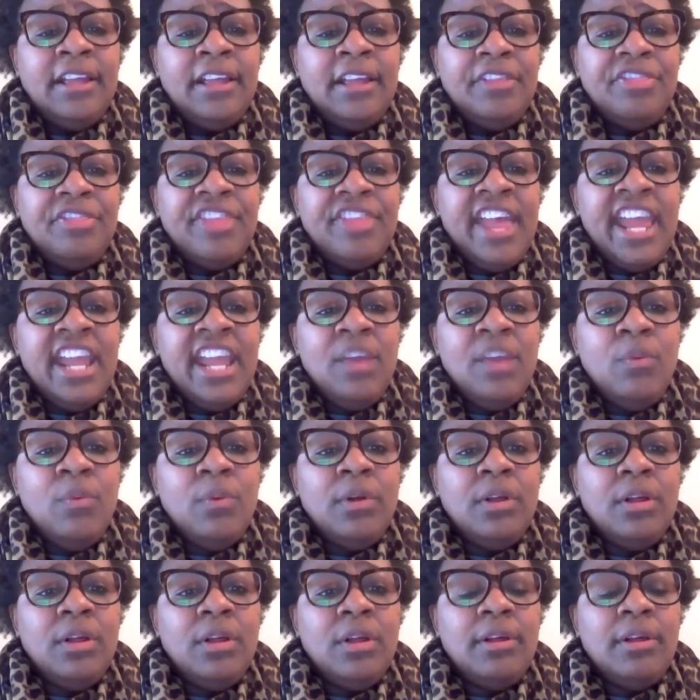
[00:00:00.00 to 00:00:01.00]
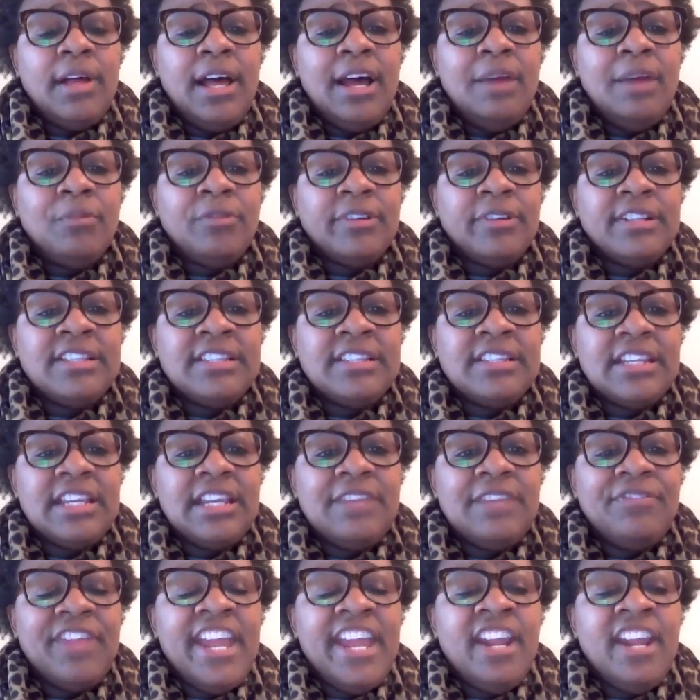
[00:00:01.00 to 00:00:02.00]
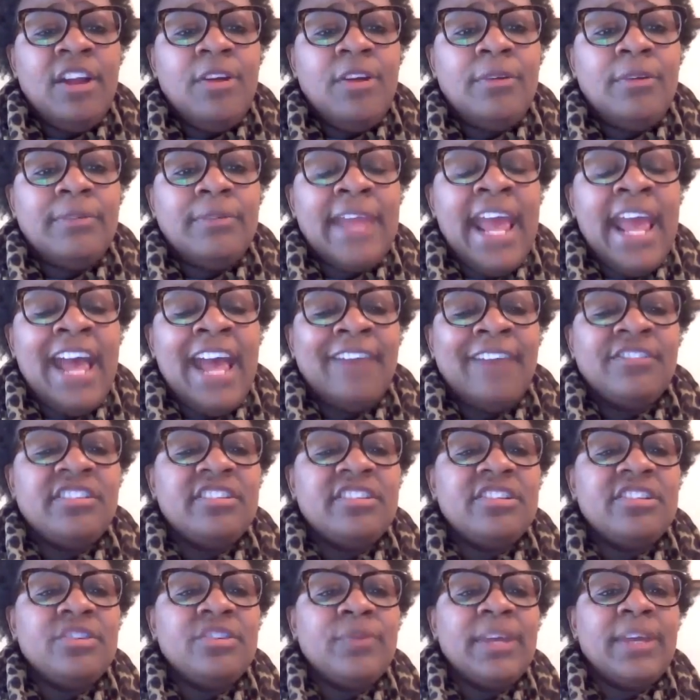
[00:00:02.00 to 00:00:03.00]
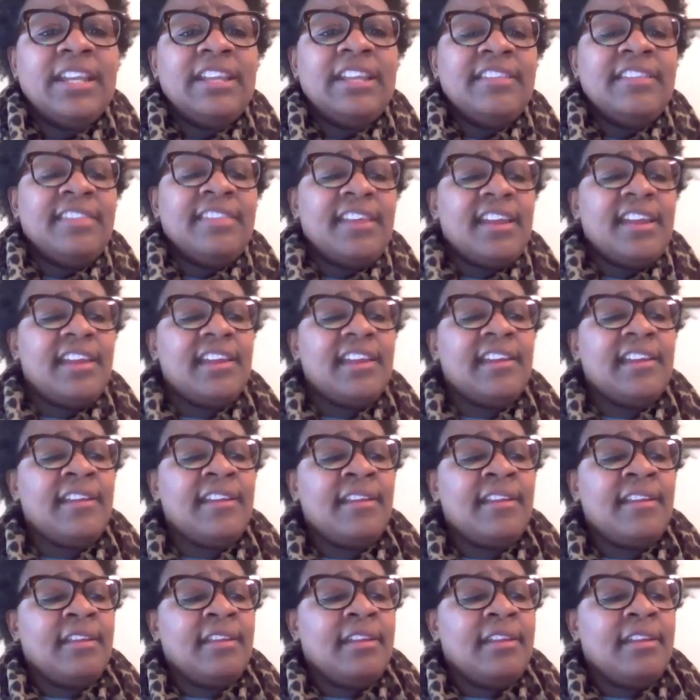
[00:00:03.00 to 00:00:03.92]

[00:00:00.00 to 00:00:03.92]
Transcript: they will receive, they don't have to do anything.